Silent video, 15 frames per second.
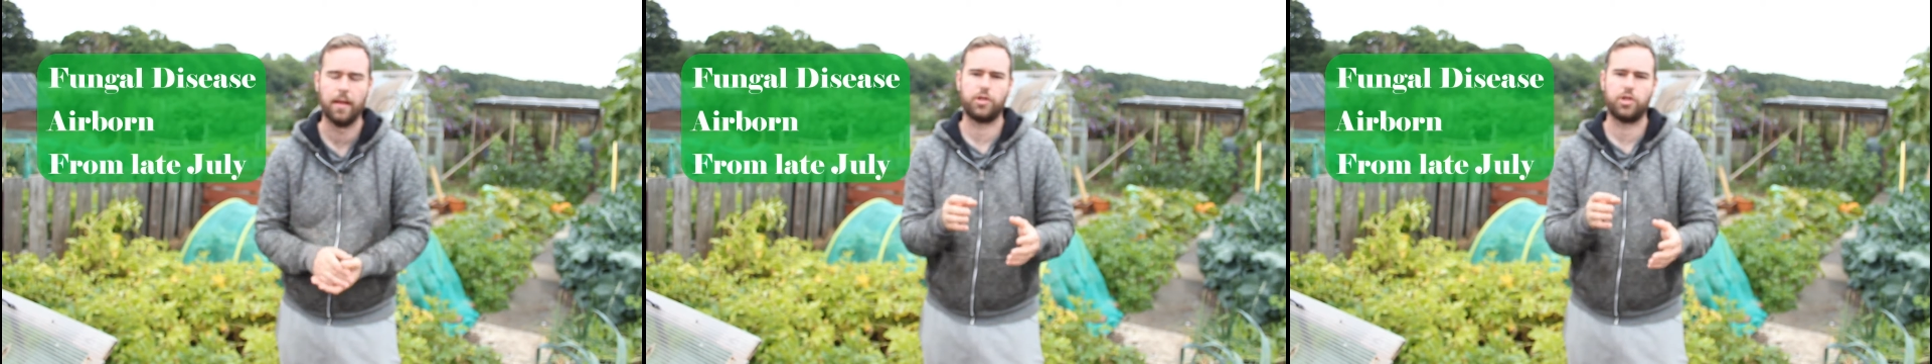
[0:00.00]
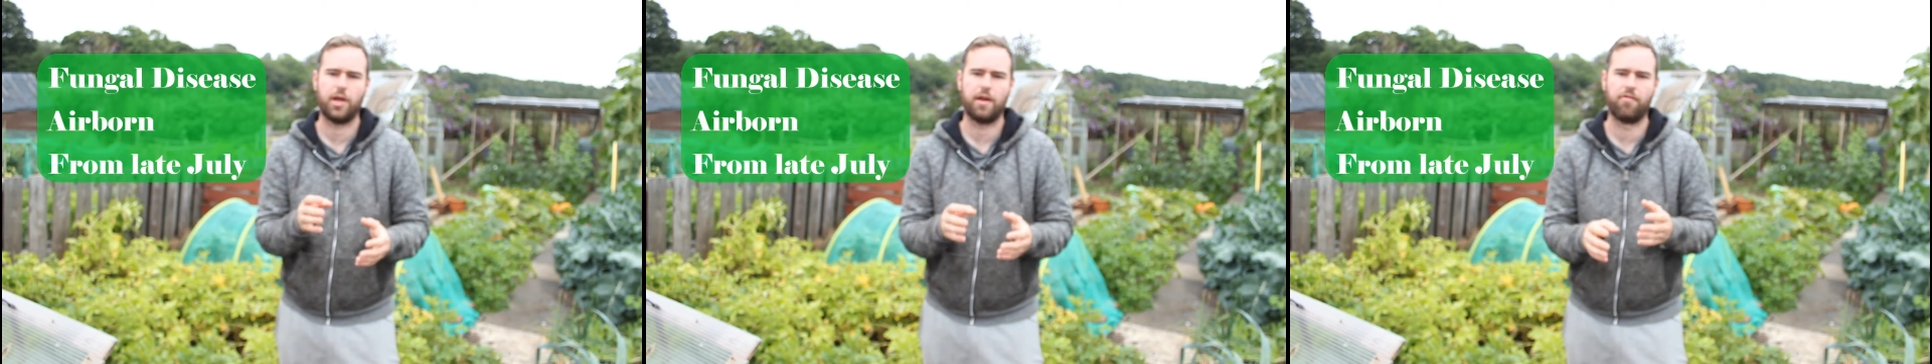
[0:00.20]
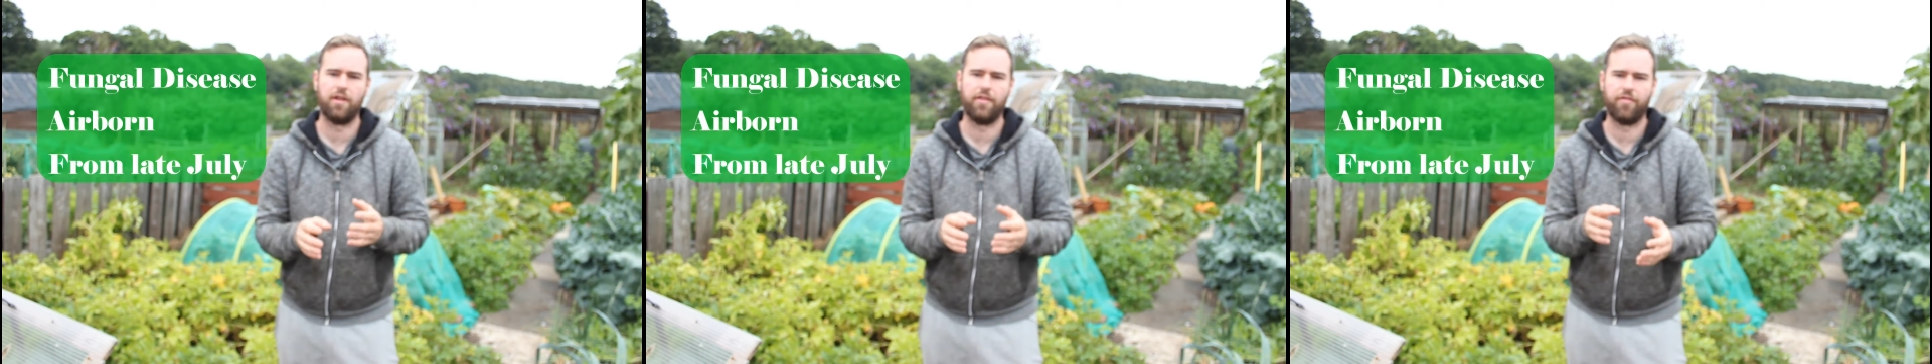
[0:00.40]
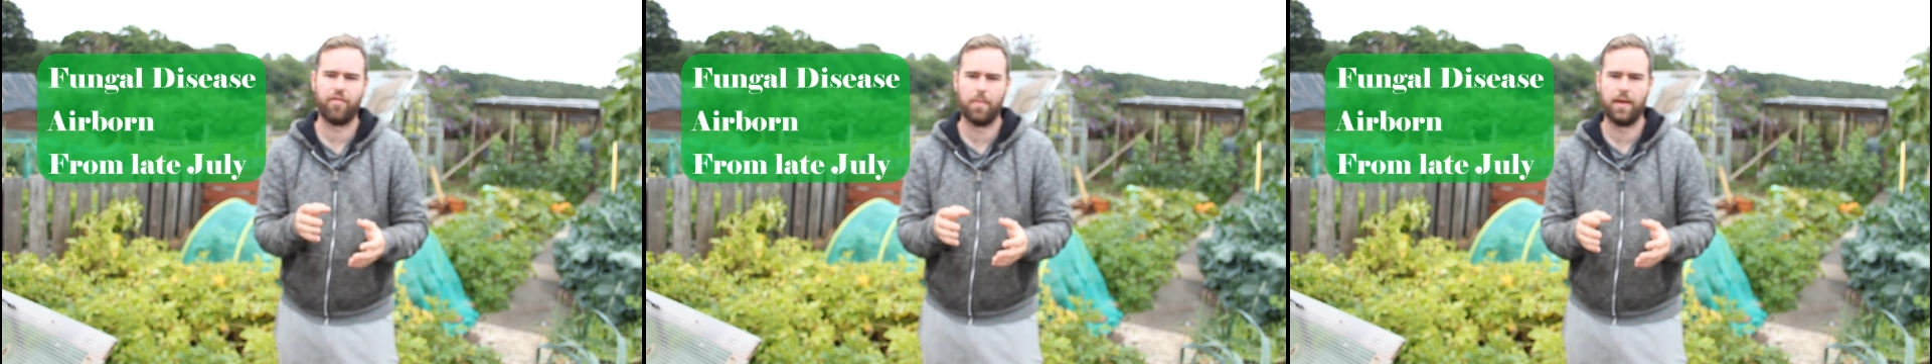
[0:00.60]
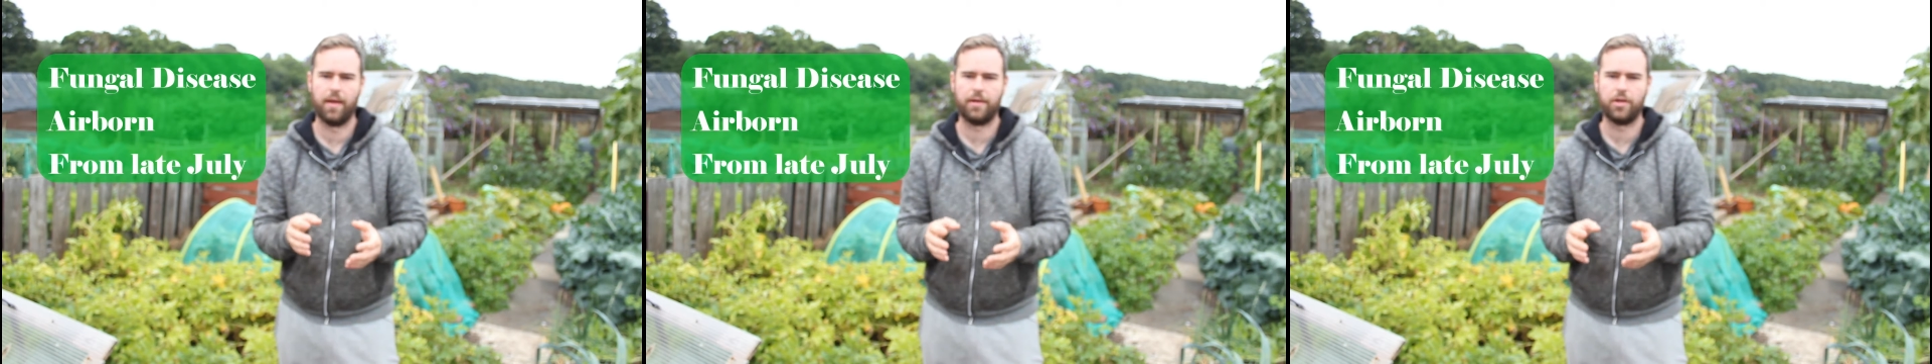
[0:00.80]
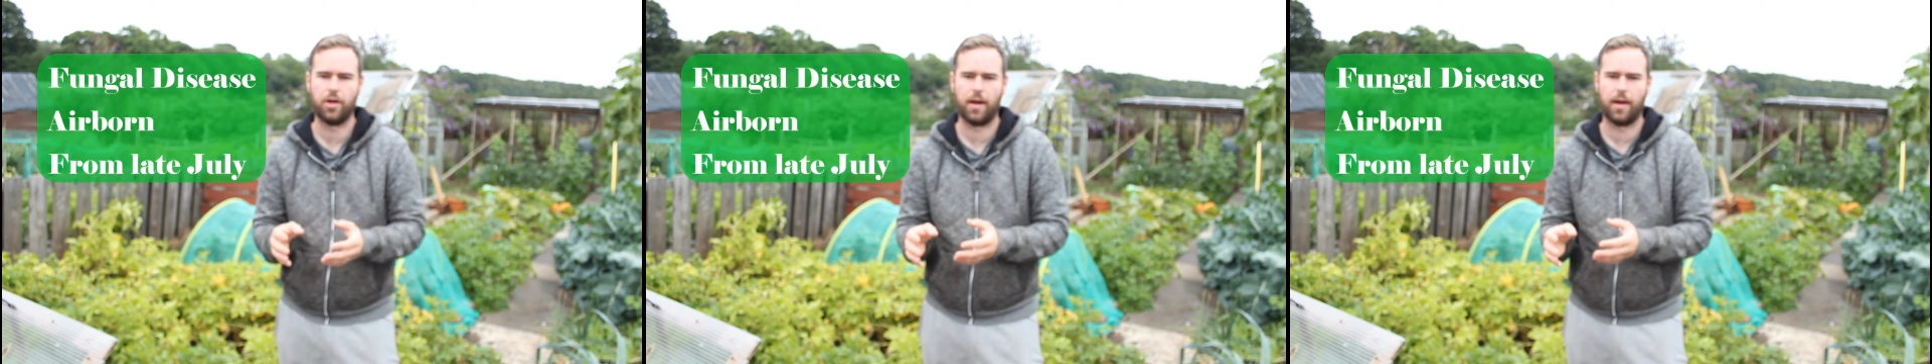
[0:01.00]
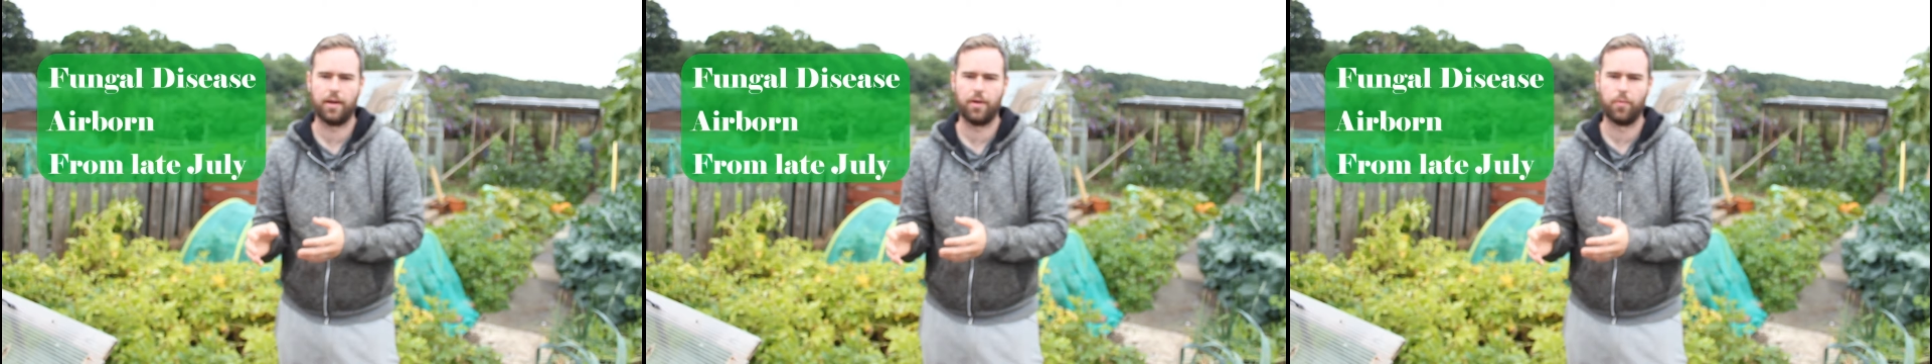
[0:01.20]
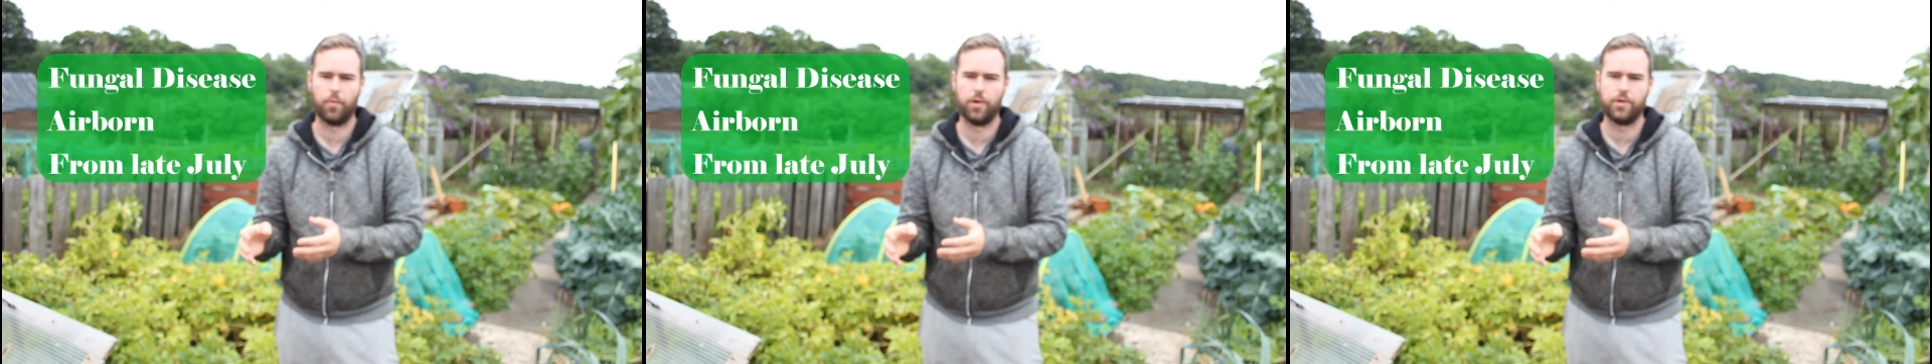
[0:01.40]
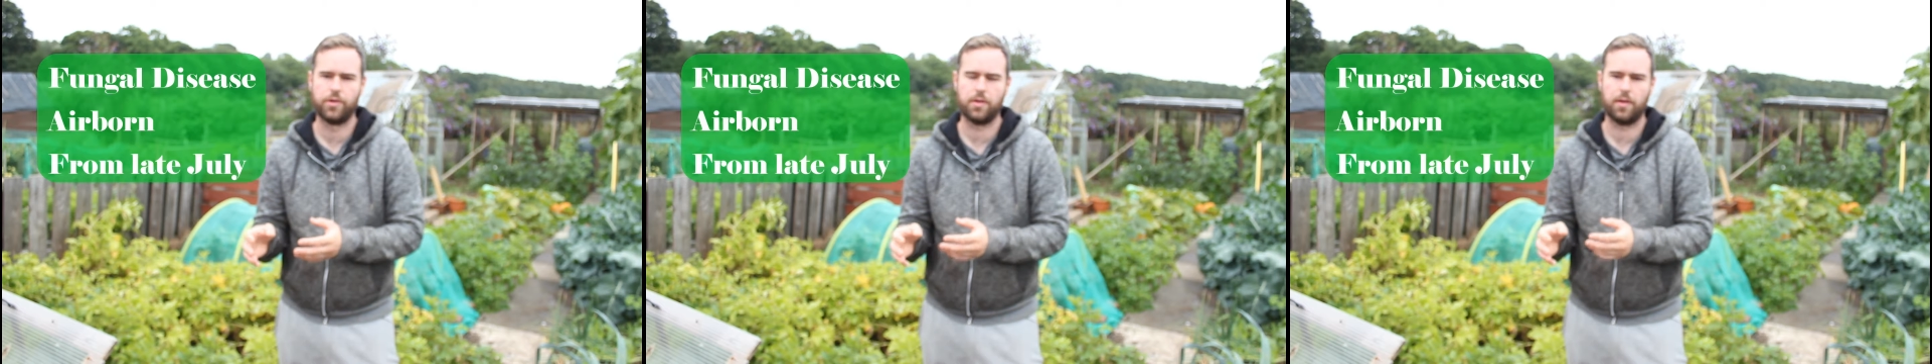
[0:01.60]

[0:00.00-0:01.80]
Generally from late July onwards.